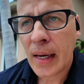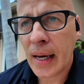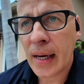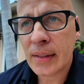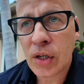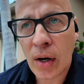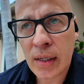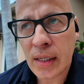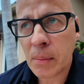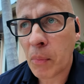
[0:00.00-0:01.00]
and
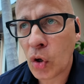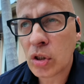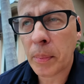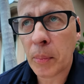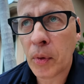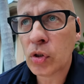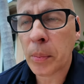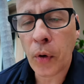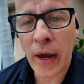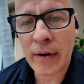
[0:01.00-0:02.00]
target
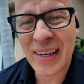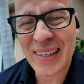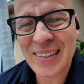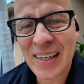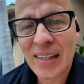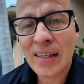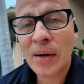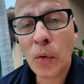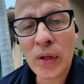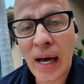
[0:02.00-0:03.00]
multiple areas
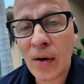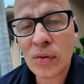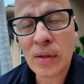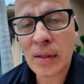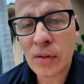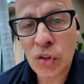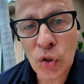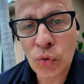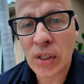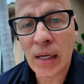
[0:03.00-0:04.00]
without
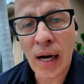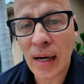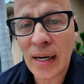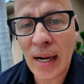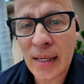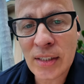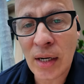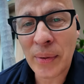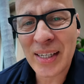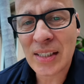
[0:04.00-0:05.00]
using online lead
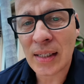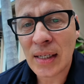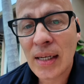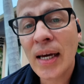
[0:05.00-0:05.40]
generation.